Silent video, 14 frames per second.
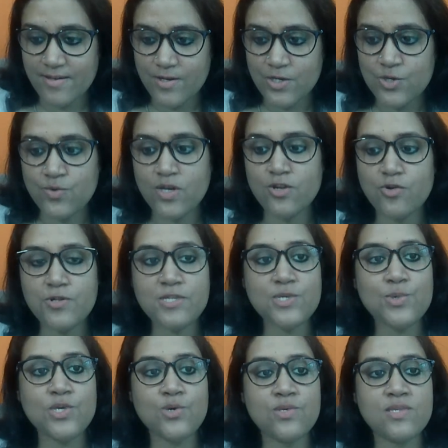You can also
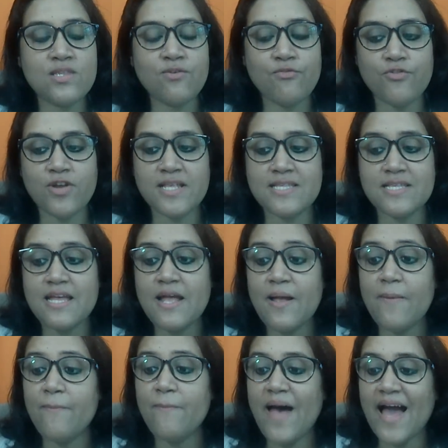use the phrase
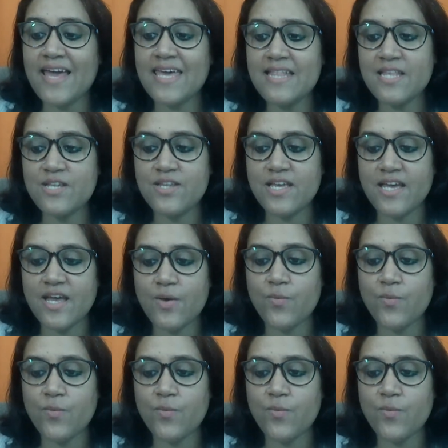back in the day